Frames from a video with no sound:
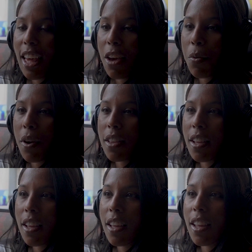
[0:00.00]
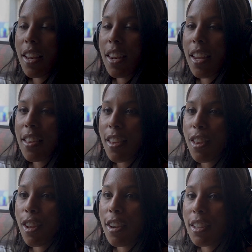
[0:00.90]
it wasn't
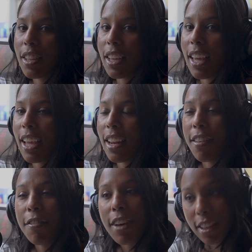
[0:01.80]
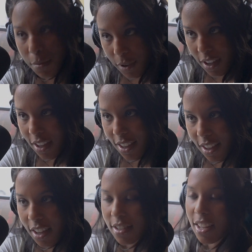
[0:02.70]
necessarily an investment
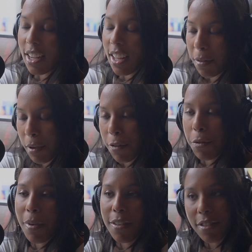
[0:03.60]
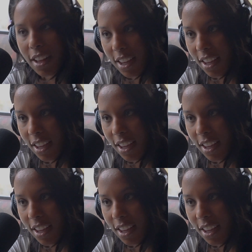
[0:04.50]
because they did pay for my flight.